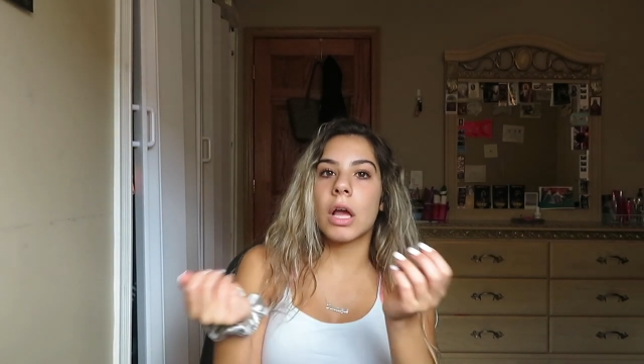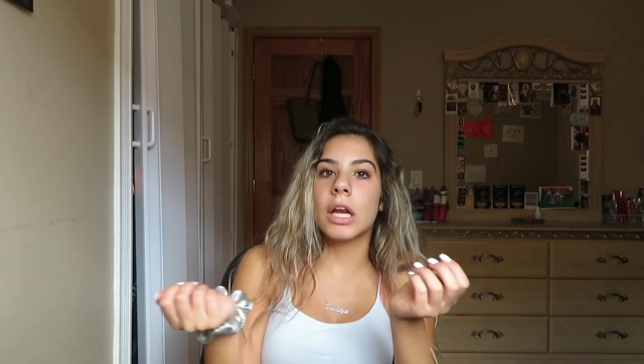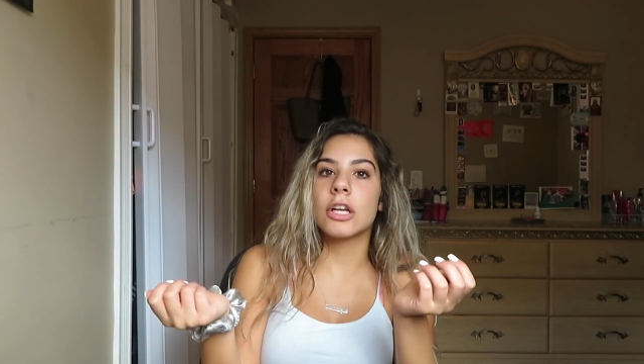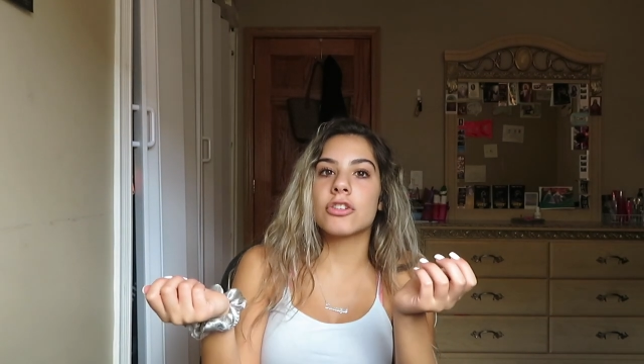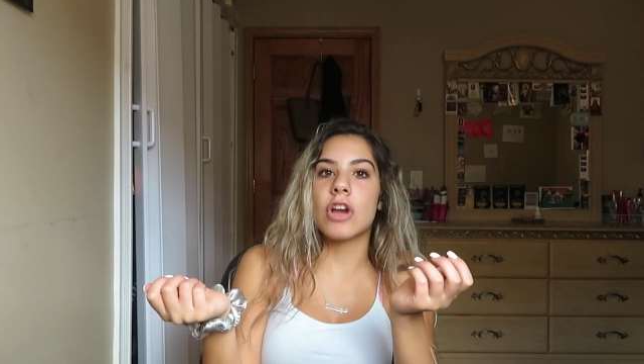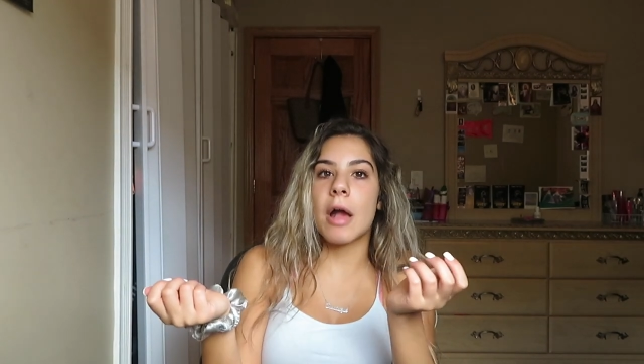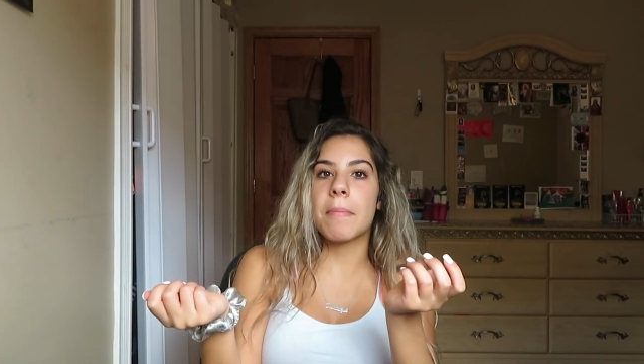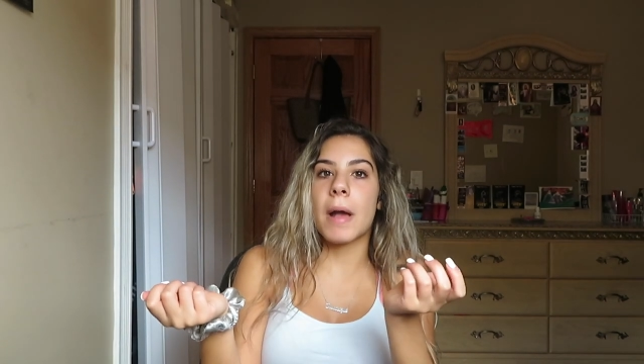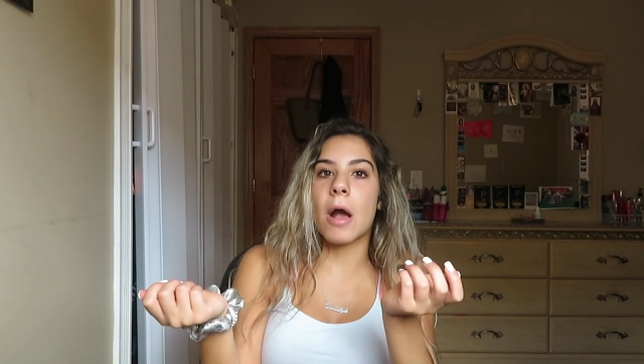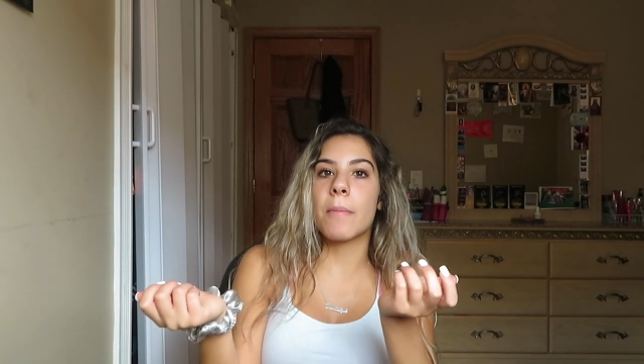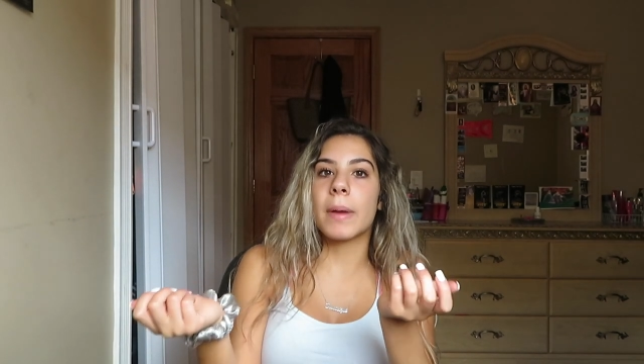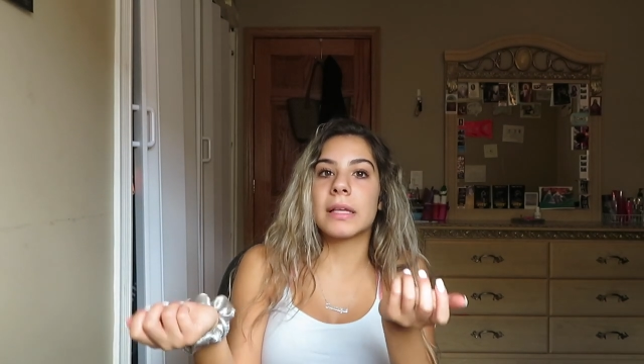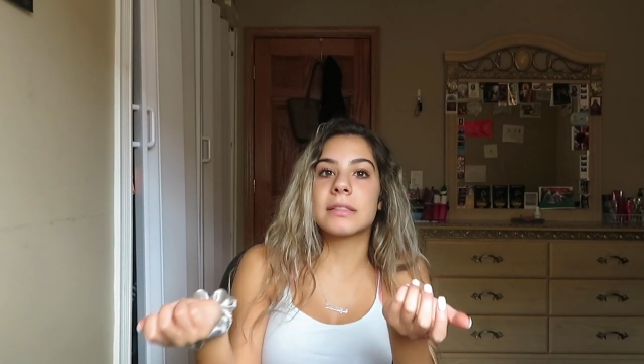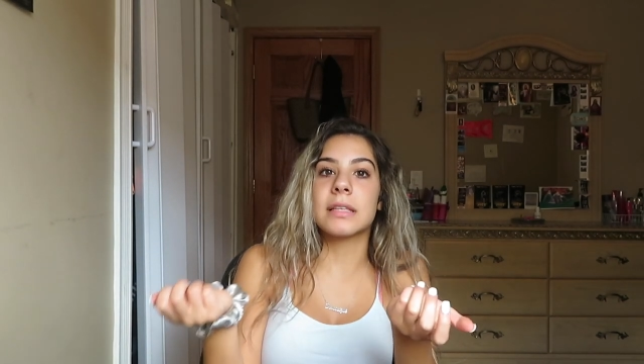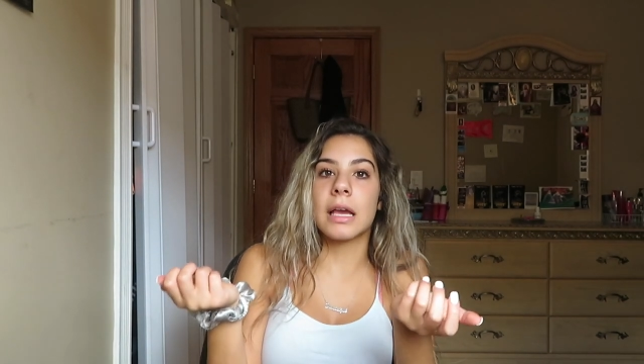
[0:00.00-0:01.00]
gonna drop out
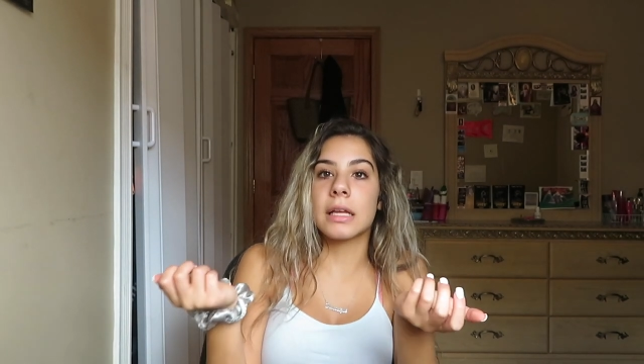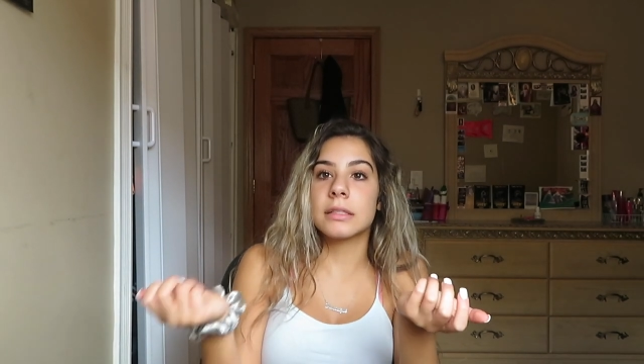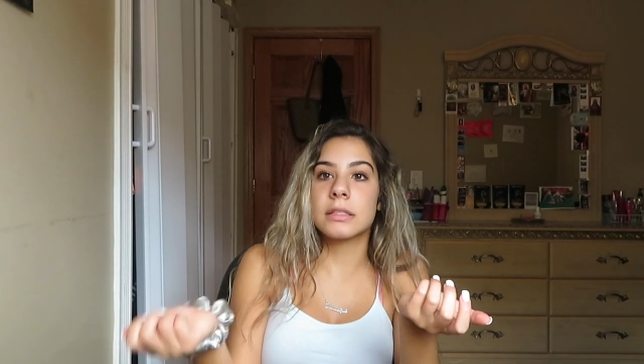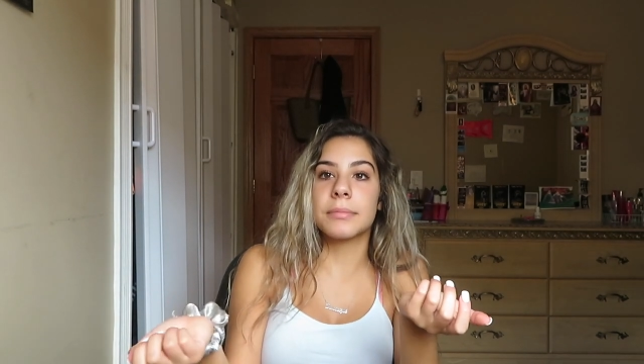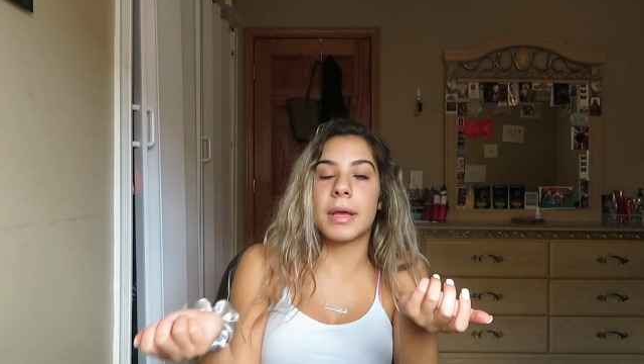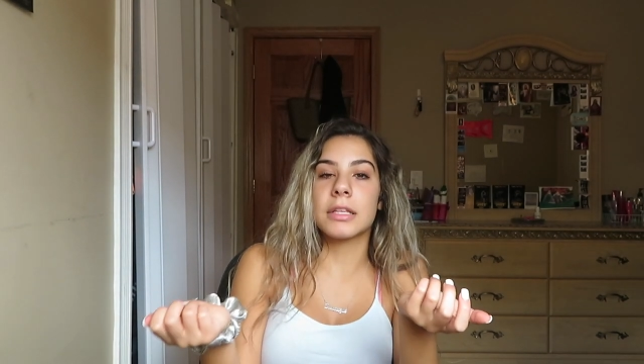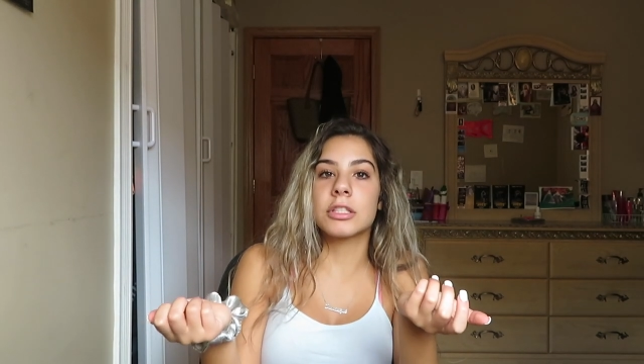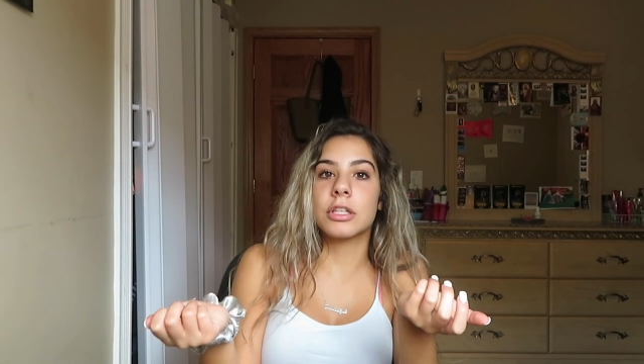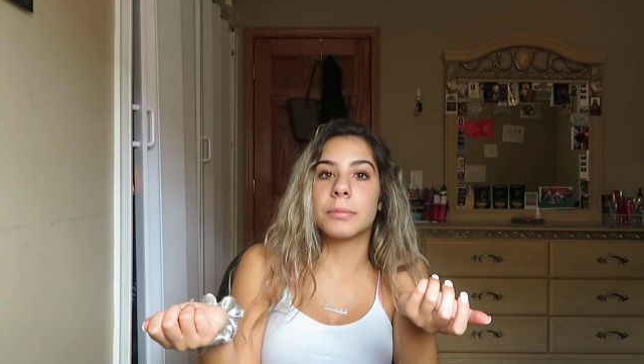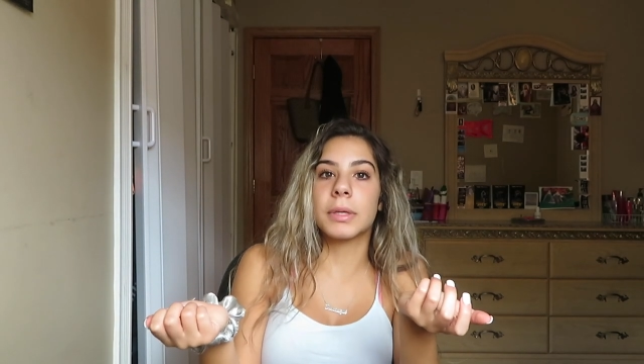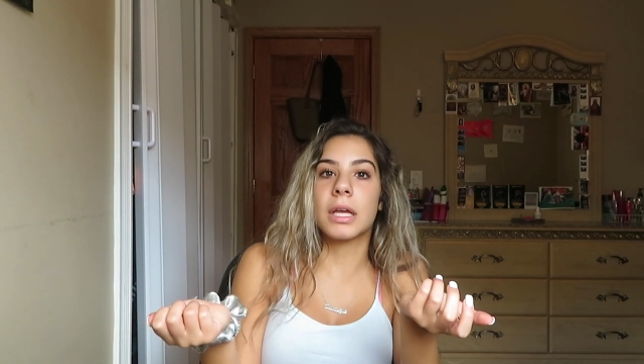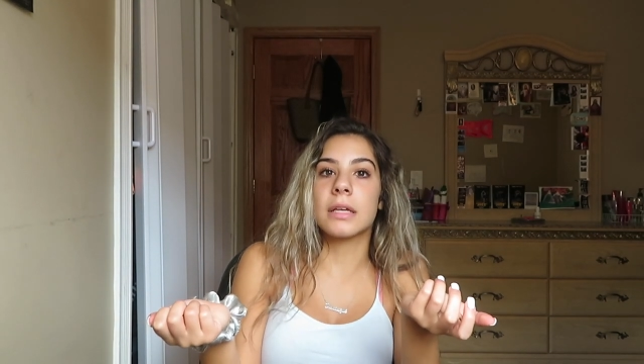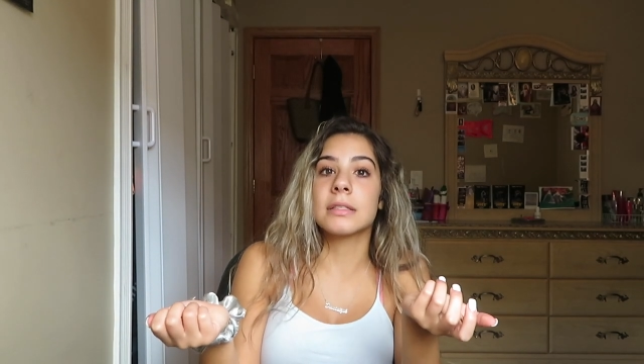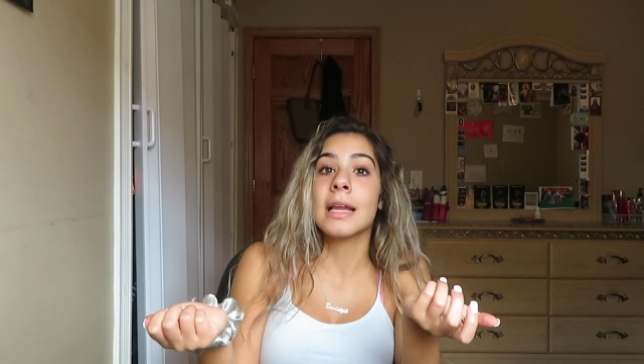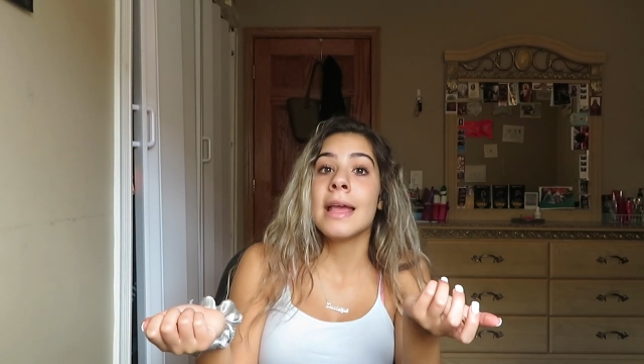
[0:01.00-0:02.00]
by second semester
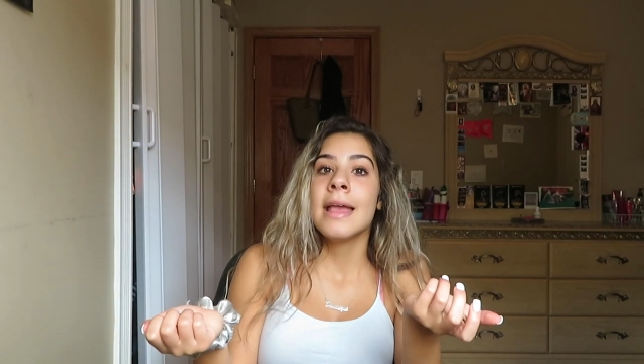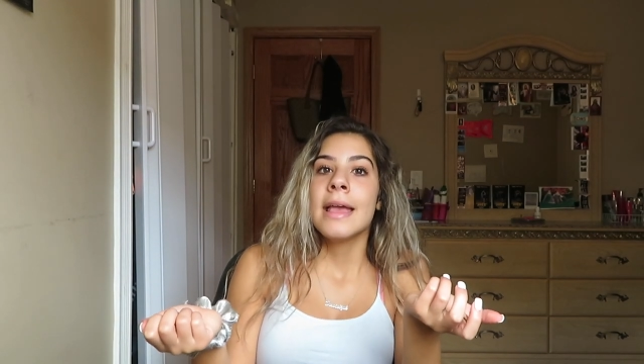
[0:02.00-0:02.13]
because